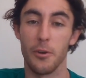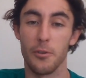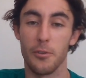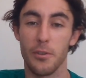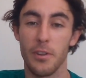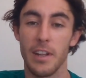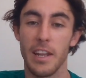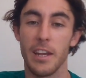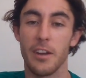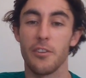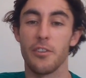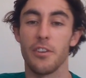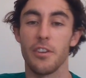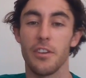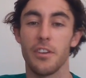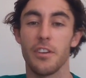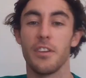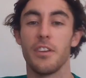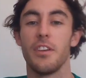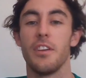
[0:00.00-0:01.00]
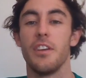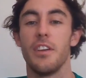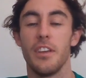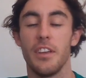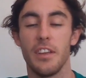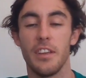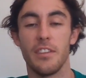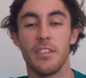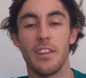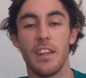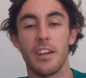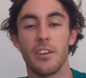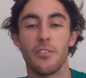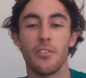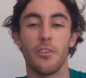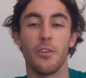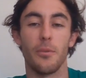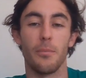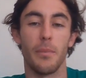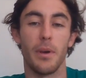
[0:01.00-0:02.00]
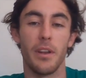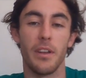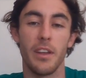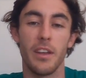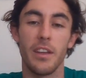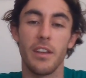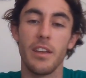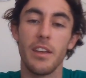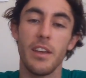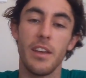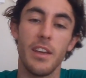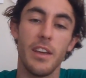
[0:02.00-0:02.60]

to his lecture on Monday,